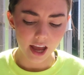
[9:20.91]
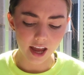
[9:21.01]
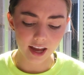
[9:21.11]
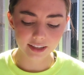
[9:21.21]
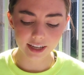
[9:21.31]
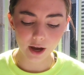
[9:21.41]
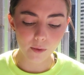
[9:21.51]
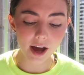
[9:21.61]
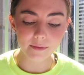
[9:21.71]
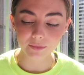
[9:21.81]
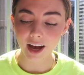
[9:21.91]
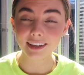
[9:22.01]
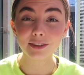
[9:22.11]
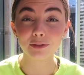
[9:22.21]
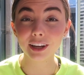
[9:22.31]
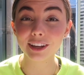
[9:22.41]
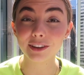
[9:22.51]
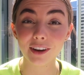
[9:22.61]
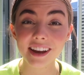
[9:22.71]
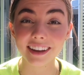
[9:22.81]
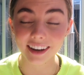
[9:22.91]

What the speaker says: And you know what? I did freaking great.